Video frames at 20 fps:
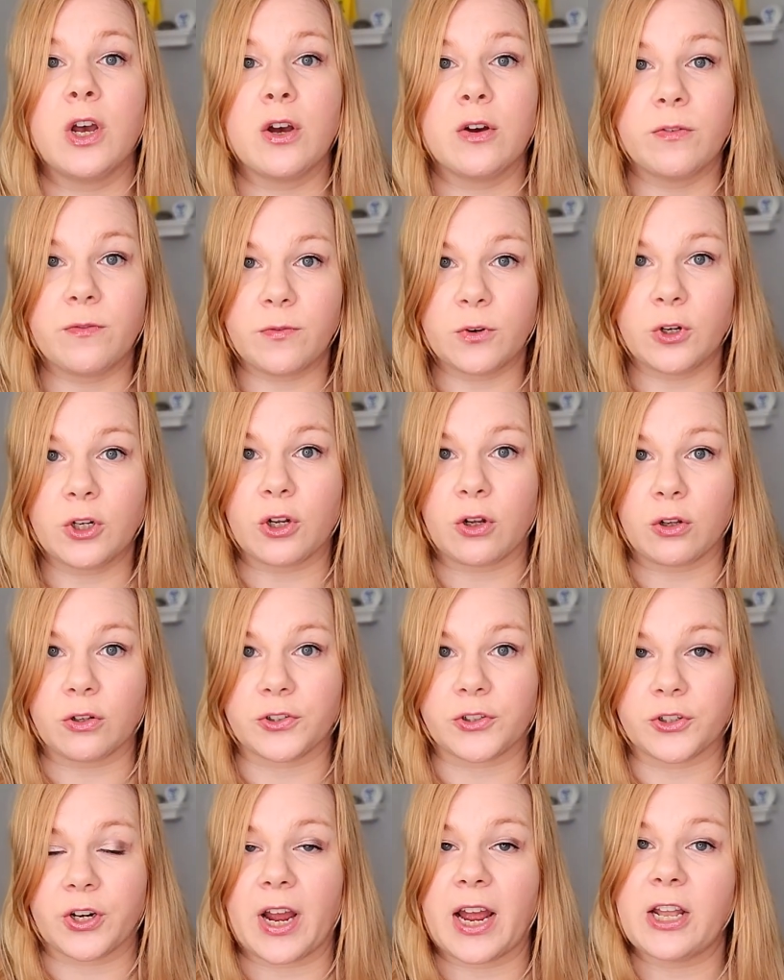foot
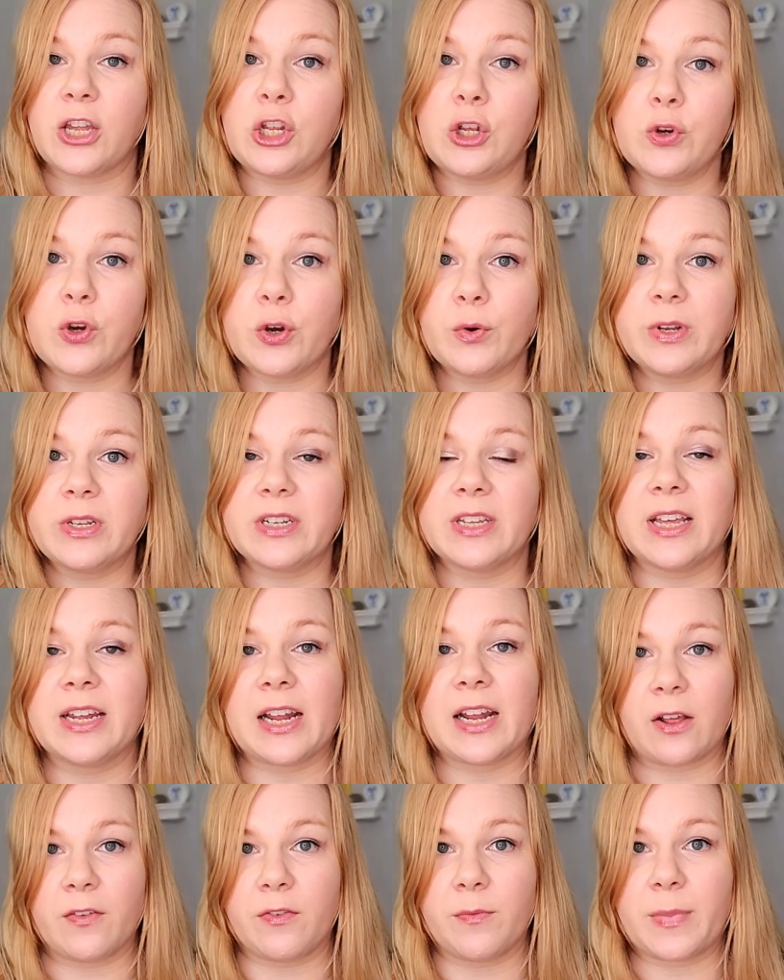ulcer, and you go into
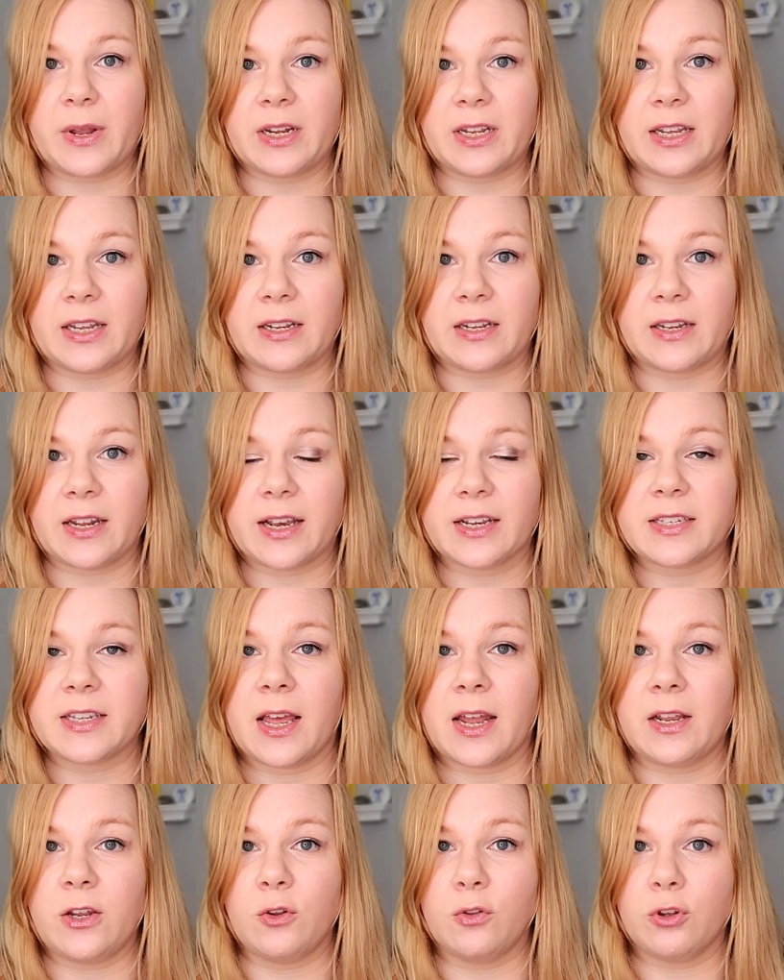that alphabetic index
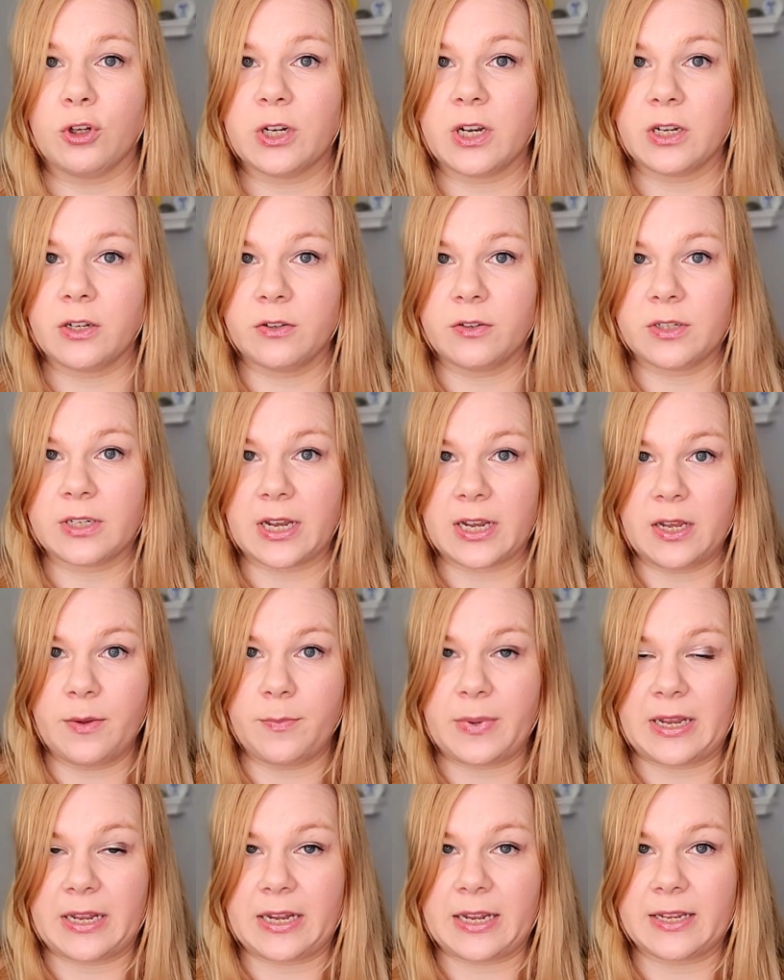and you look under
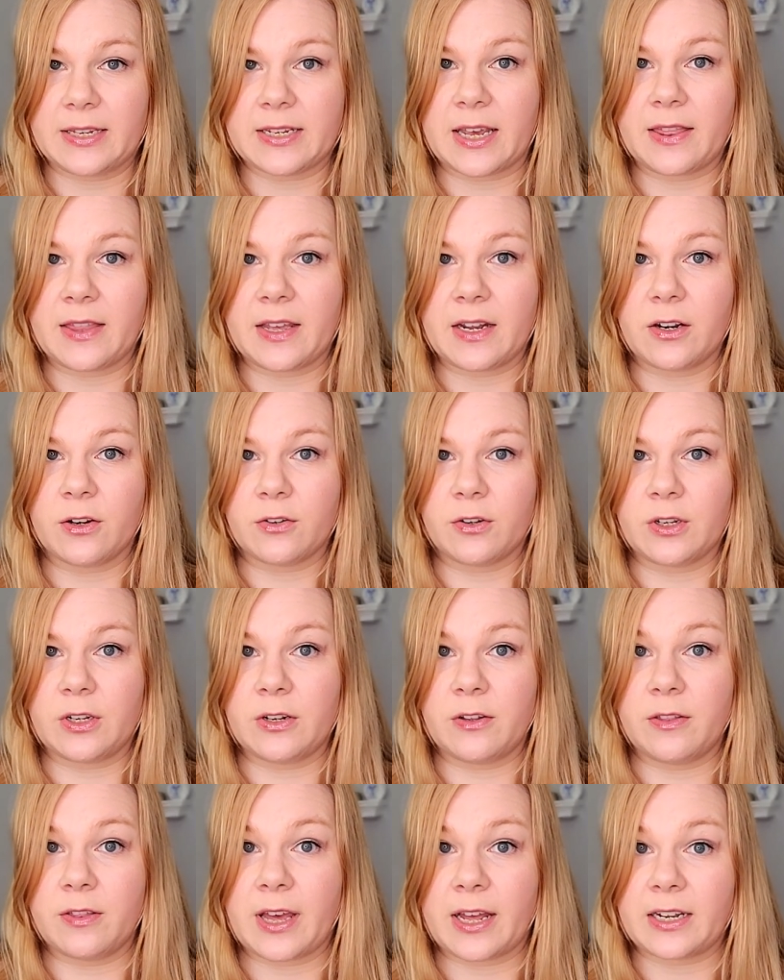diabetes, and then
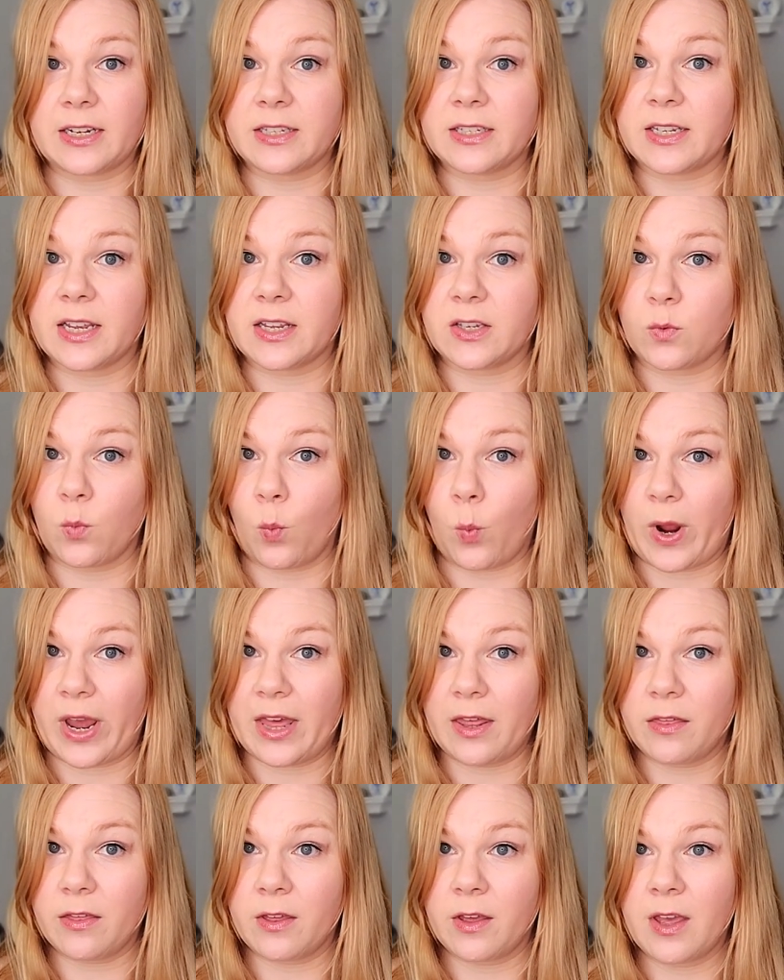underneath that it says
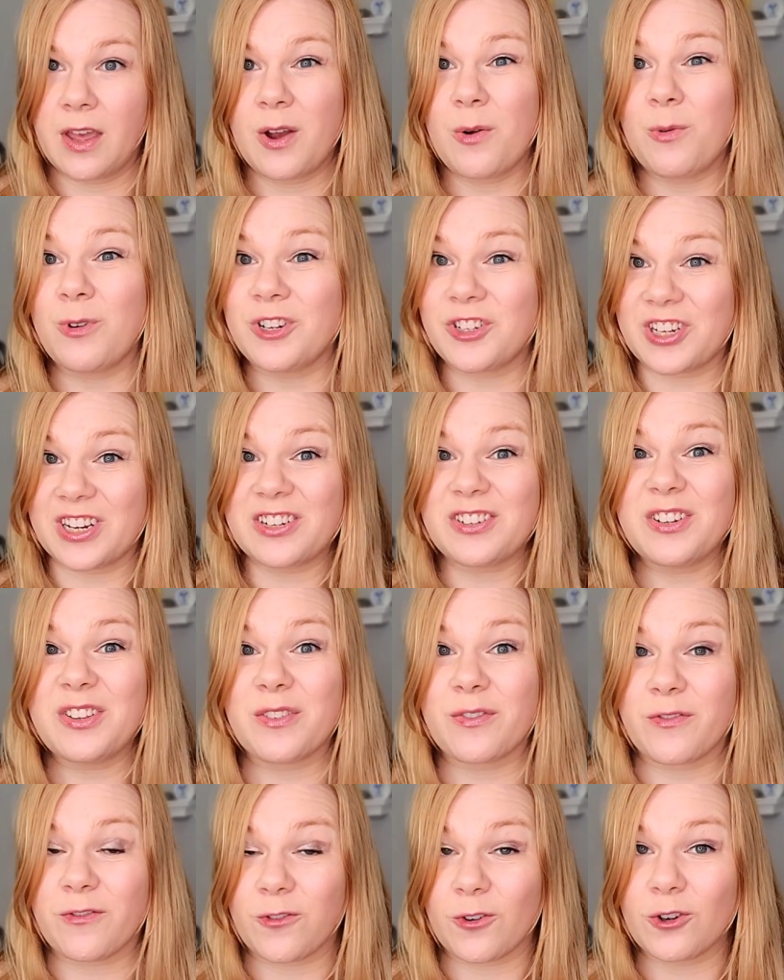with, which is actually the
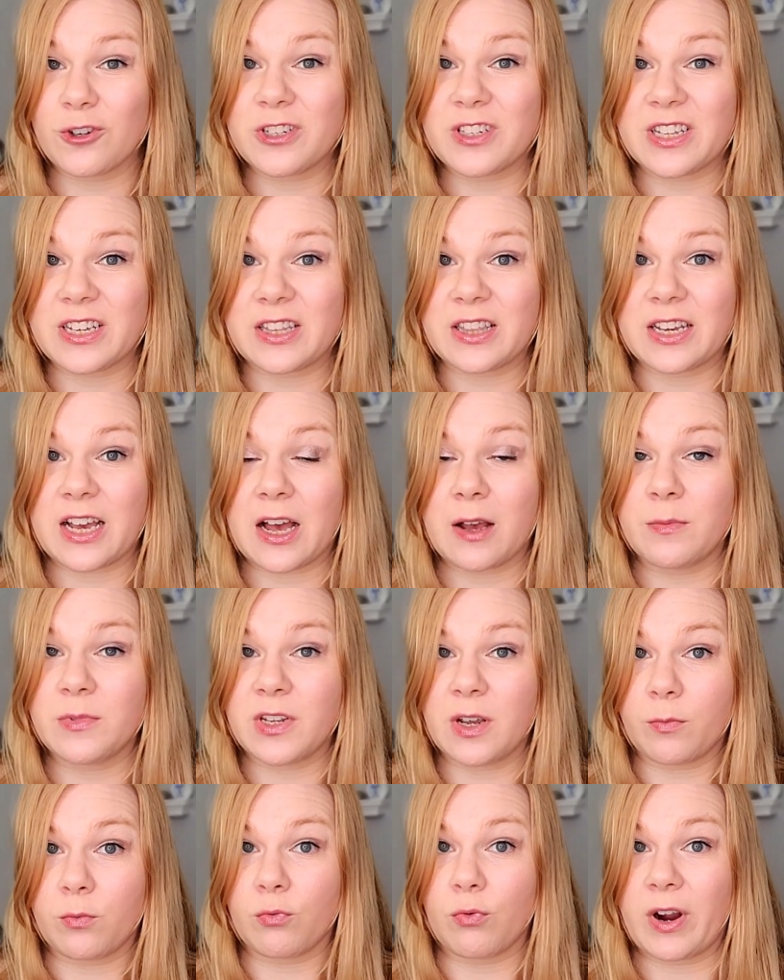first thing that comes
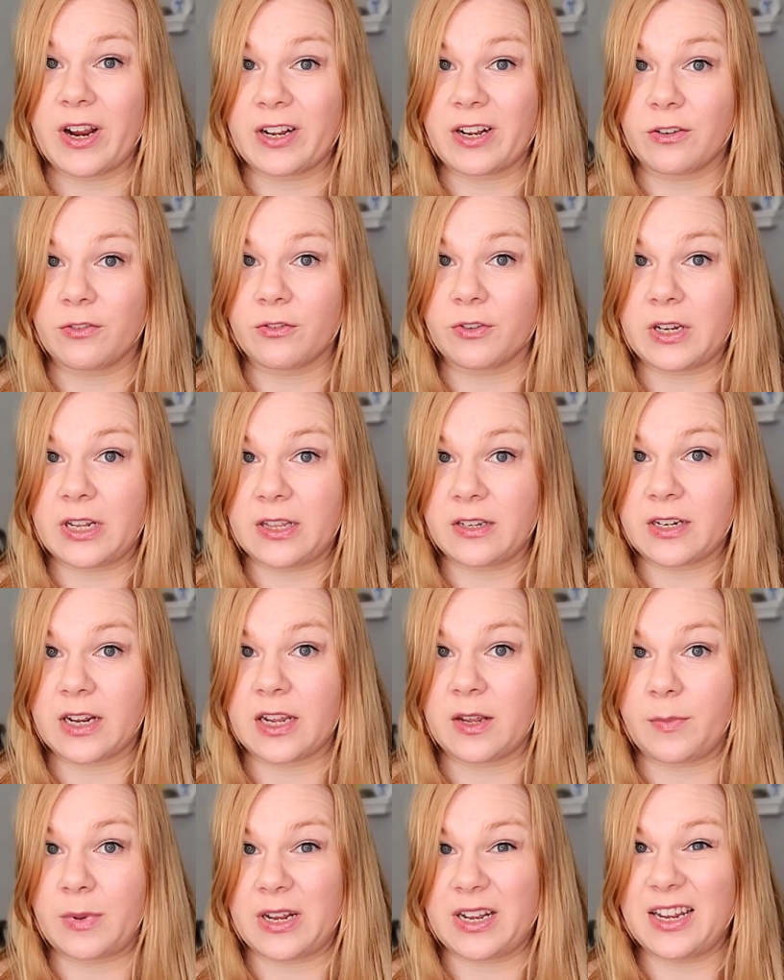up right underneath
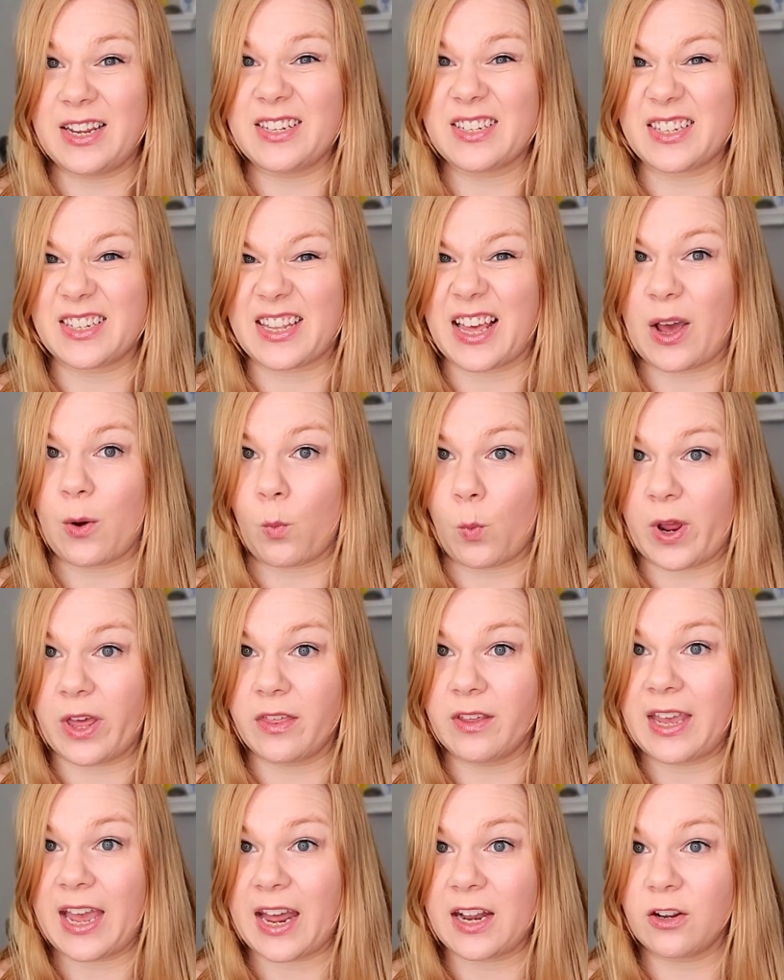diabetes is that
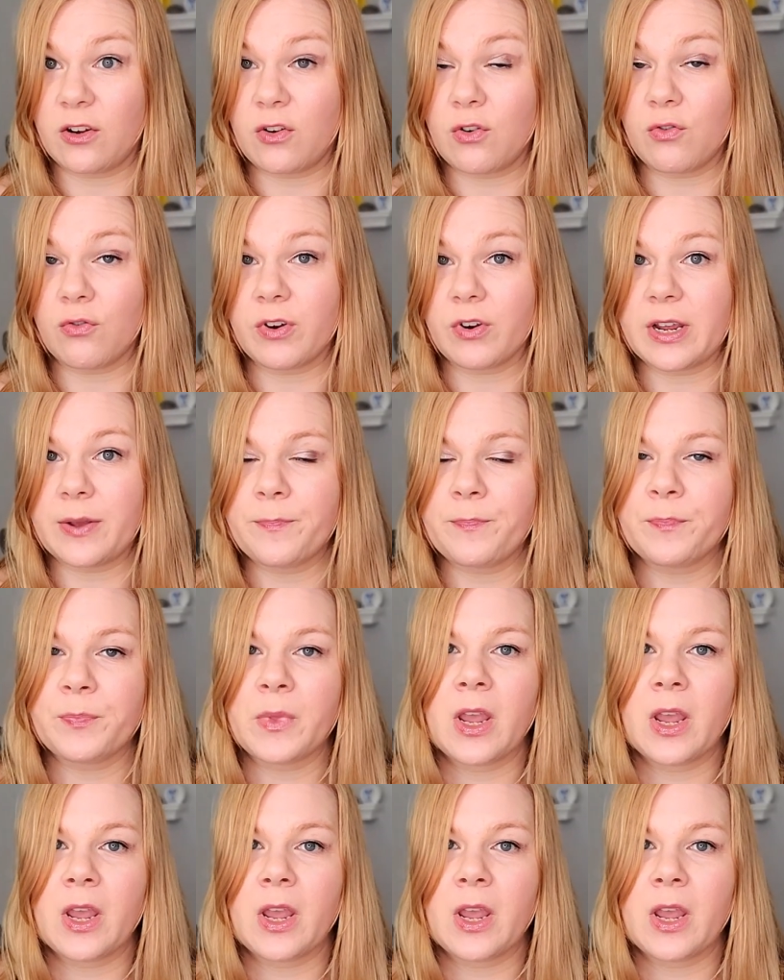with category.